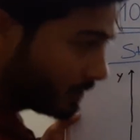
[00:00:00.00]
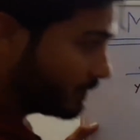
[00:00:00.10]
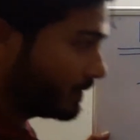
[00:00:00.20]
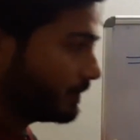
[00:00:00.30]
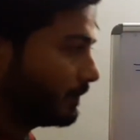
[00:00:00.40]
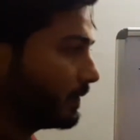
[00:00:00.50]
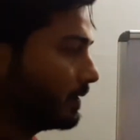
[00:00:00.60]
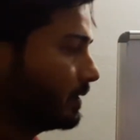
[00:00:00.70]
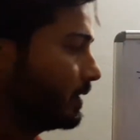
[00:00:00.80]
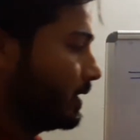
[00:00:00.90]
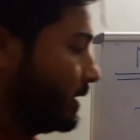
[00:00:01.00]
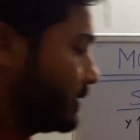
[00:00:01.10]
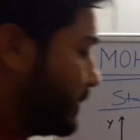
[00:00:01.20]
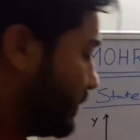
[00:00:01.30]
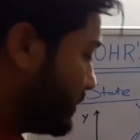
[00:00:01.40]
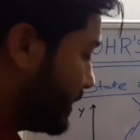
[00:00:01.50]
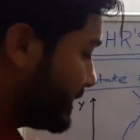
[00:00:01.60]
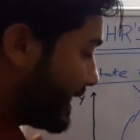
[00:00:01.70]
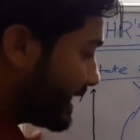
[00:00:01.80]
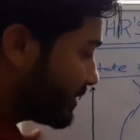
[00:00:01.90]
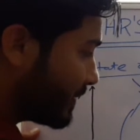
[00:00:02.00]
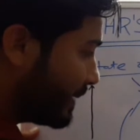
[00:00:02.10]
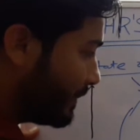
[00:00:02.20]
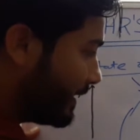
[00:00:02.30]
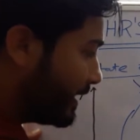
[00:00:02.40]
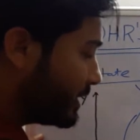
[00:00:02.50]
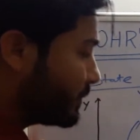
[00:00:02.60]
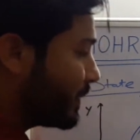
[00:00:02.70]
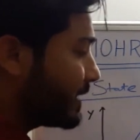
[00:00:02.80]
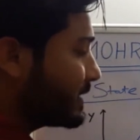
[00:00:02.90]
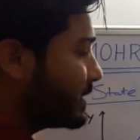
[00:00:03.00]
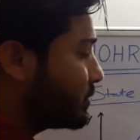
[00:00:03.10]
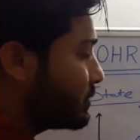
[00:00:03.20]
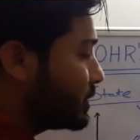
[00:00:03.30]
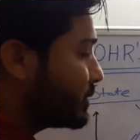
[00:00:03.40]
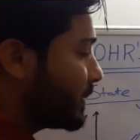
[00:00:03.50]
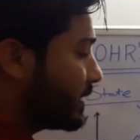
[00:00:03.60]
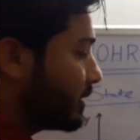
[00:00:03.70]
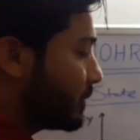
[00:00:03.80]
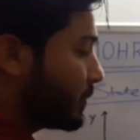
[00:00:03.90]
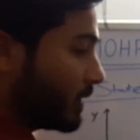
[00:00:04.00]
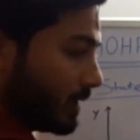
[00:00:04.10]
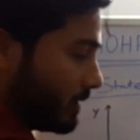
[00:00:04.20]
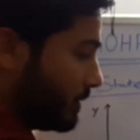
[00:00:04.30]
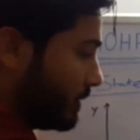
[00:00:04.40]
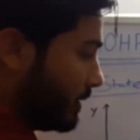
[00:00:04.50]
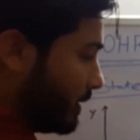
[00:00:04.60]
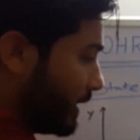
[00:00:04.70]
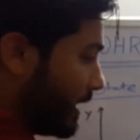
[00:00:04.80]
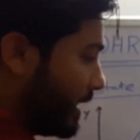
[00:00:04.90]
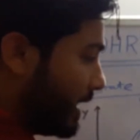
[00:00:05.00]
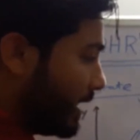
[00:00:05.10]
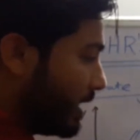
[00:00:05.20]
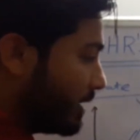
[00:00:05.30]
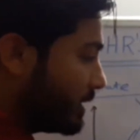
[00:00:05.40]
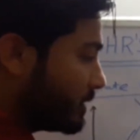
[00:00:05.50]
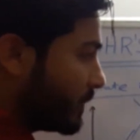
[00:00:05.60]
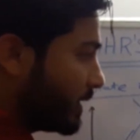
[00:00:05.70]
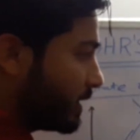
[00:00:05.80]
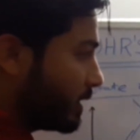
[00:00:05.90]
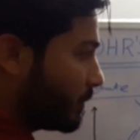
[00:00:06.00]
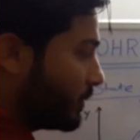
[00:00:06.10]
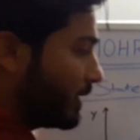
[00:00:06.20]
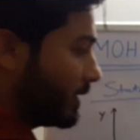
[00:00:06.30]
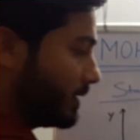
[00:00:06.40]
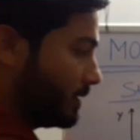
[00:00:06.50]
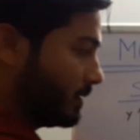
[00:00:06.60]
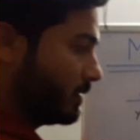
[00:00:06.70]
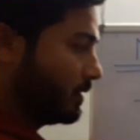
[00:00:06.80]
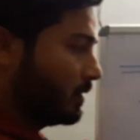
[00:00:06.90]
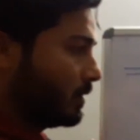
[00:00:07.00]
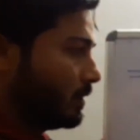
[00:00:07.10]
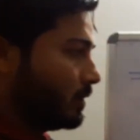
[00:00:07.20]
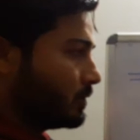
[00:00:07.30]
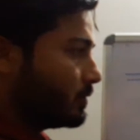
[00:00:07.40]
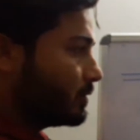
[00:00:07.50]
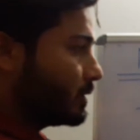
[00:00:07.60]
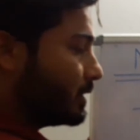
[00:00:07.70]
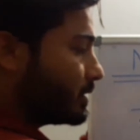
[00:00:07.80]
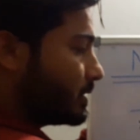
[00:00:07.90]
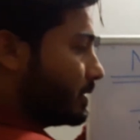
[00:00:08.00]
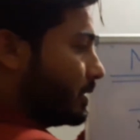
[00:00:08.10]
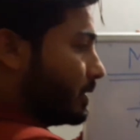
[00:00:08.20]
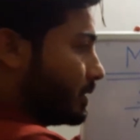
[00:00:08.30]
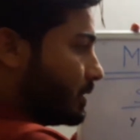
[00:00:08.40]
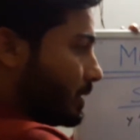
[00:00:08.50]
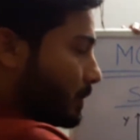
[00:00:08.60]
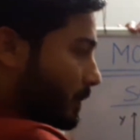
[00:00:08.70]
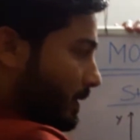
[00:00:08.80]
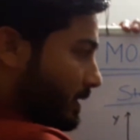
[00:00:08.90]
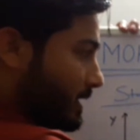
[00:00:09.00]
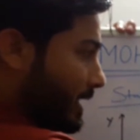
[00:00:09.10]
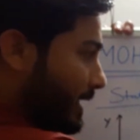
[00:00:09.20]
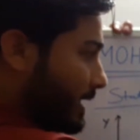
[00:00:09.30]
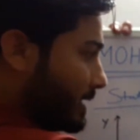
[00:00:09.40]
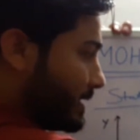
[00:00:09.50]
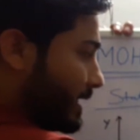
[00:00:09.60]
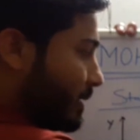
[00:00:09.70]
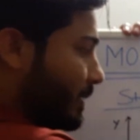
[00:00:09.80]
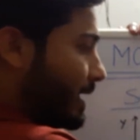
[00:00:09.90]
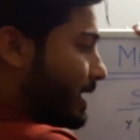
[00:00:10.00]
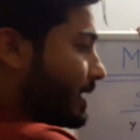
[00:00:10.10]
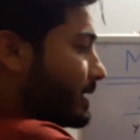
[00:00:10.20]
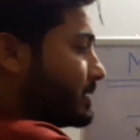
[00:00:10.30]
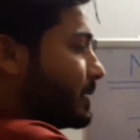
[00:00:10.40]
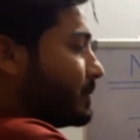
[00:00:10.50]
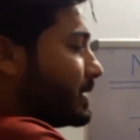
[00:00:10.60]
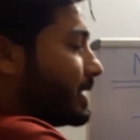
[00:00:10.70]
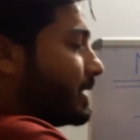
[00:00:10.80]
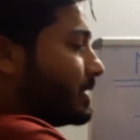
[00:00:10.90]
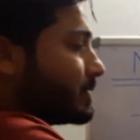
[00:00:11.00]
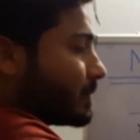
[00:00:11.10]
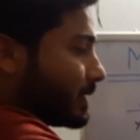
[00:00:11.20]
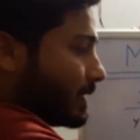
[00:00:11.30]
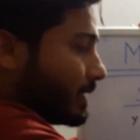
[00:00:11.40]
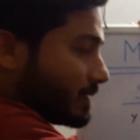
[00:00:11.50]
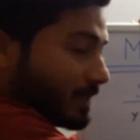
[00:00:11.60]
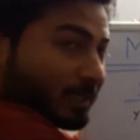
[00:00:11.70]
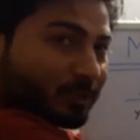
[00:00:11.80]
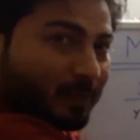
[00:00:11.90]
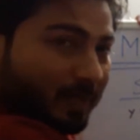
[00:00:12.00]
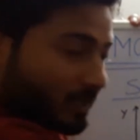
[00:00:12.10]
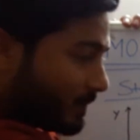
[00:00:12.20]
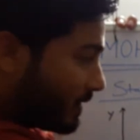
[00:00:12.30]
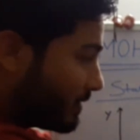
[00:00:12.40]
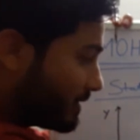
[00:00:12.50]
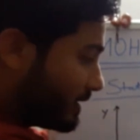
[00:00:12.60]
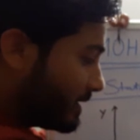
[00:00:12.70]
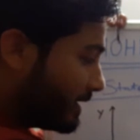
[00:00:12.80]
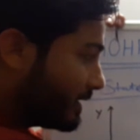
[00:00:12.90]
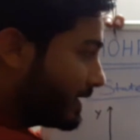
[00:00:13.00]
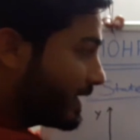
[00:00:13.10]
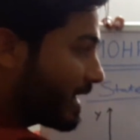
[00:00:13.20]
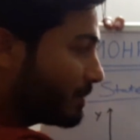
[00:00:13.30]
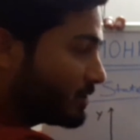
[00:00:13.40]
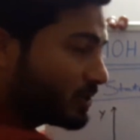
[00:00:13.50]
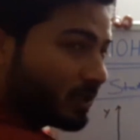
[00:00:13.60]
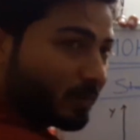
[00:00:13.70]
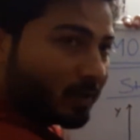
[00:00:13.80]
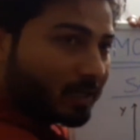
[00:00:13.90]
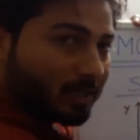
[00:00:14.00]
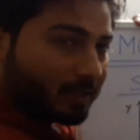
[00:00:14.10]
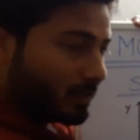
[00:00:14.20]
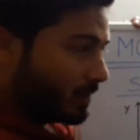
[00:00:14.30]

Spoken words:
this one. Suppose this XY plane is passing through this particular point, containing this particular point. So the resultant sigma R is something like this one. It is in space because this is a three-dimensional body.